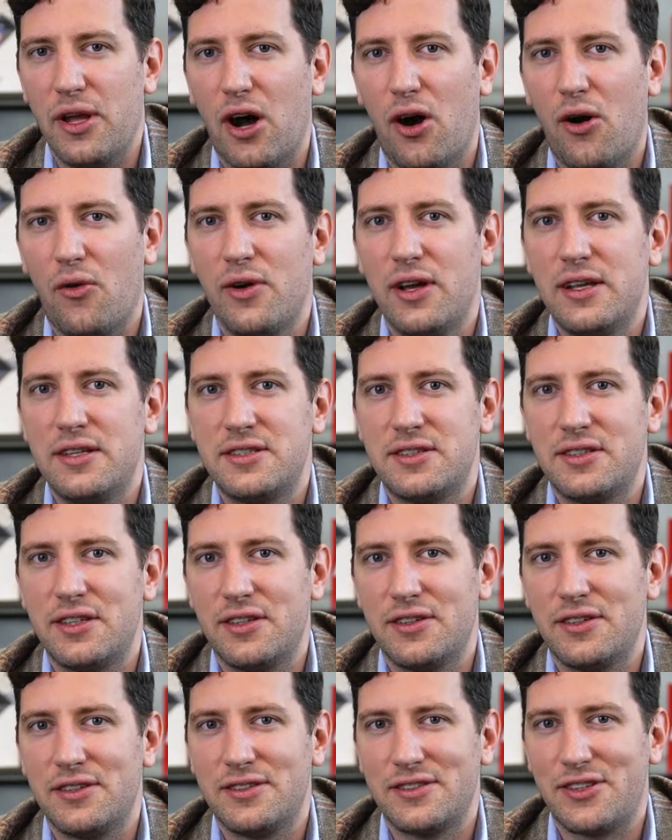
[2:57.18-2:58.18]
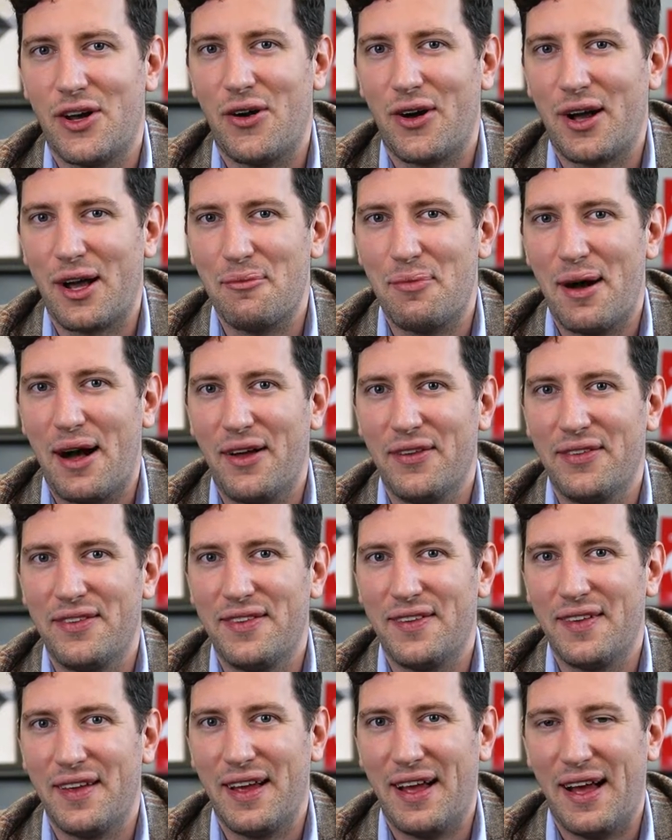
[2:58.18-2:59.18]
always talk
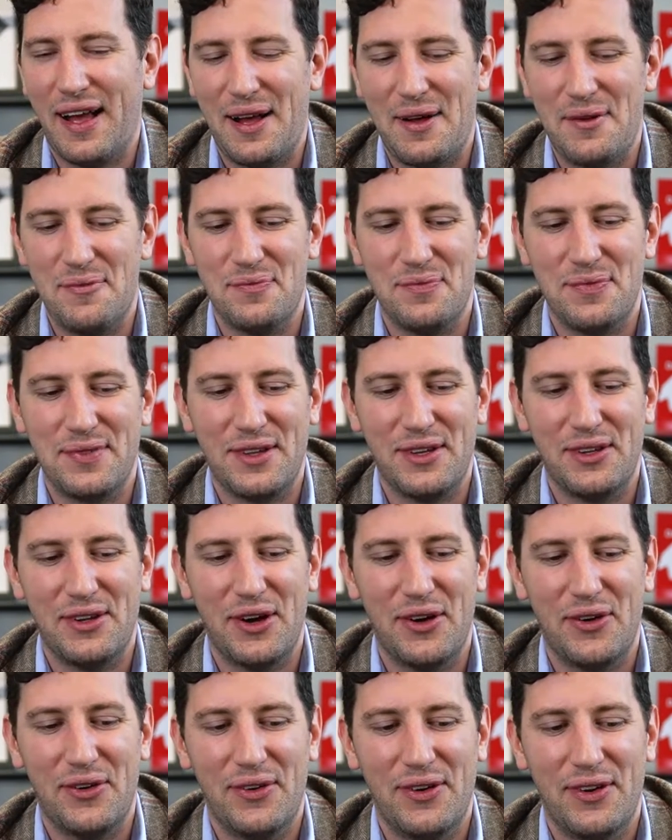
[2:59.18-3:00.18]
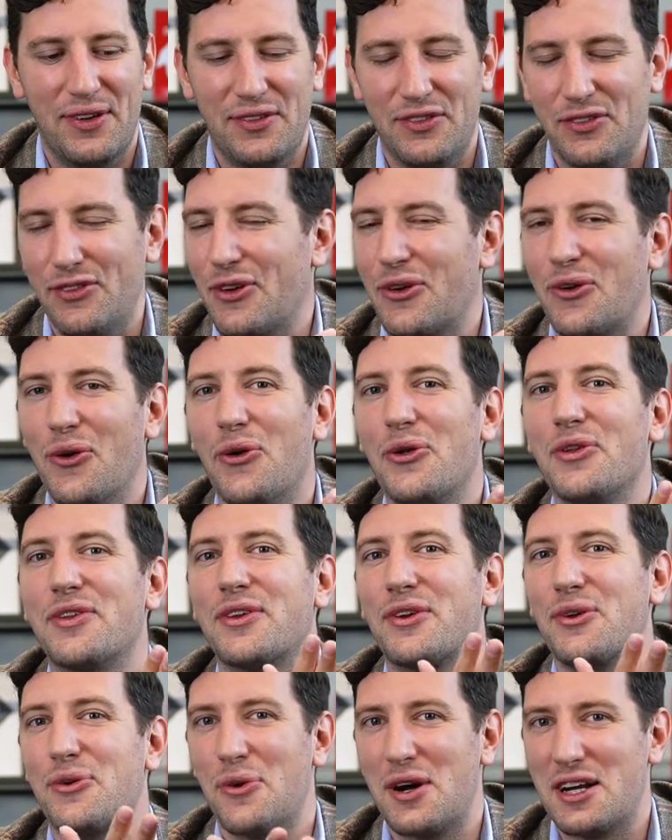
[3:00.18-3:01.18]
about, the
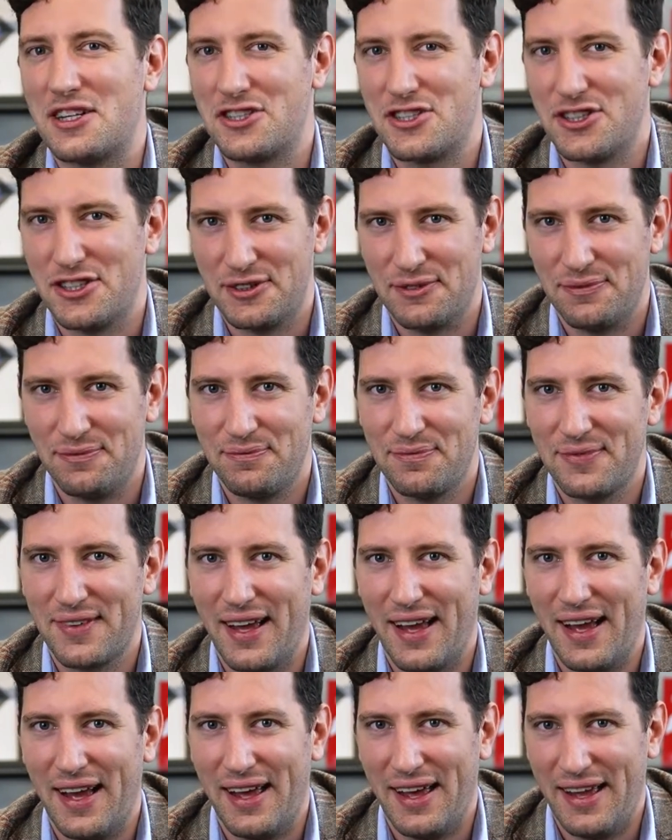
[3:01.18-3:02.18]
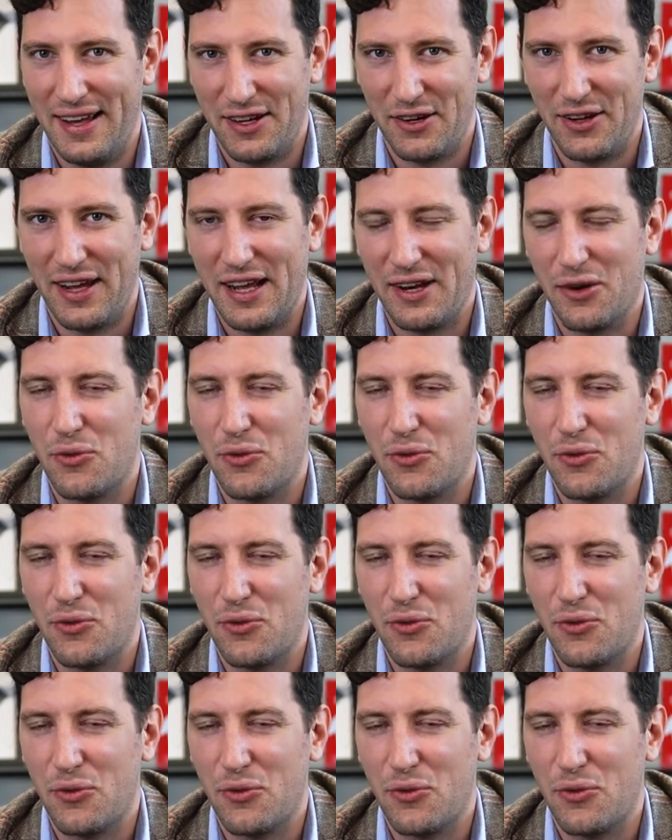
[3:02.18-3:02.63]
golden question in